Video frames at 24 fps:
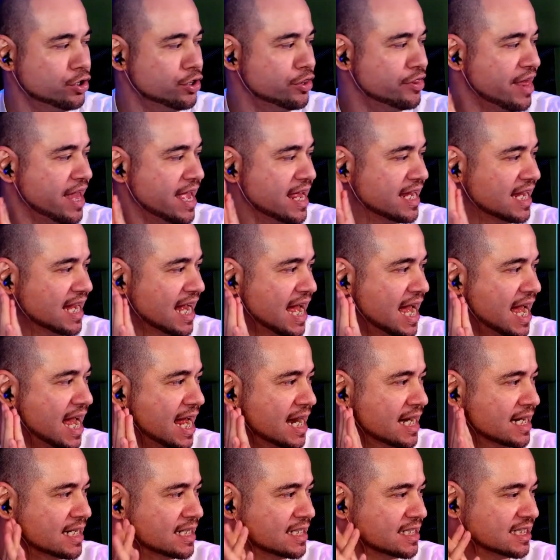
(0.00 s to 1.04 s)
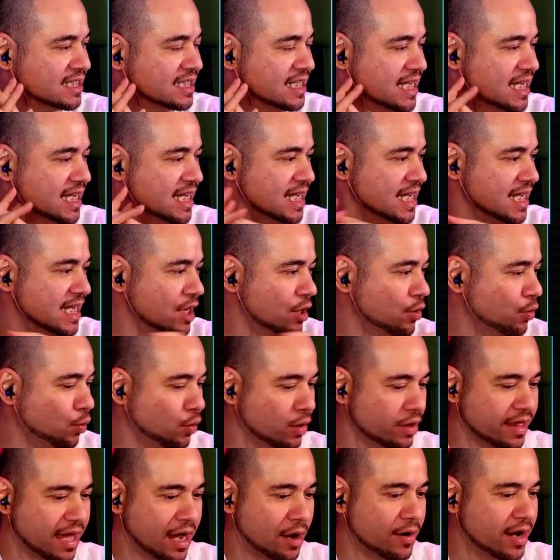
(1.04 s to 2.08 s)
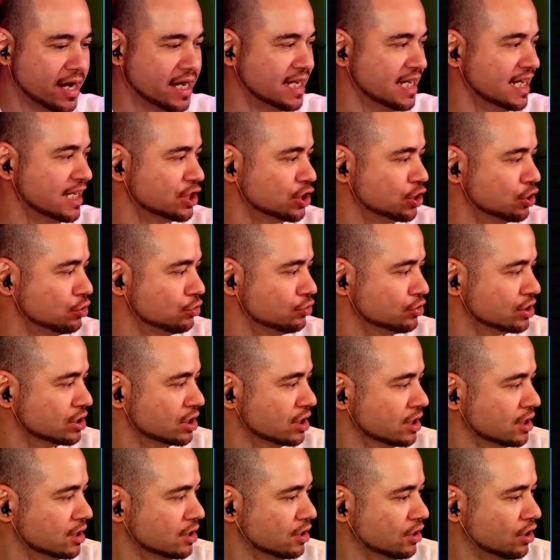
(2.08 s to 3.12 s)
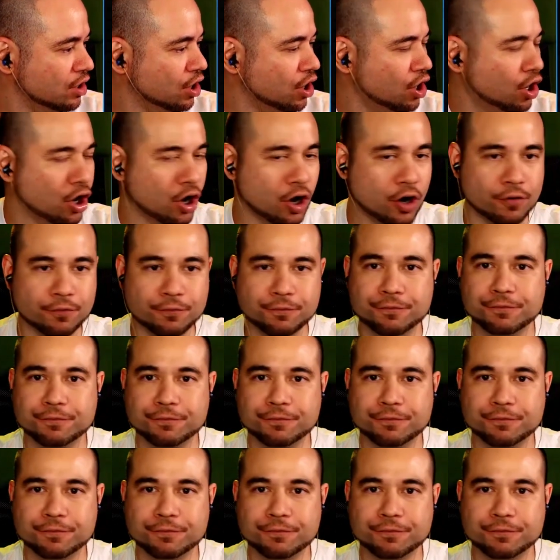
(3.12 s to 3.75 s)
They can see without any issues of,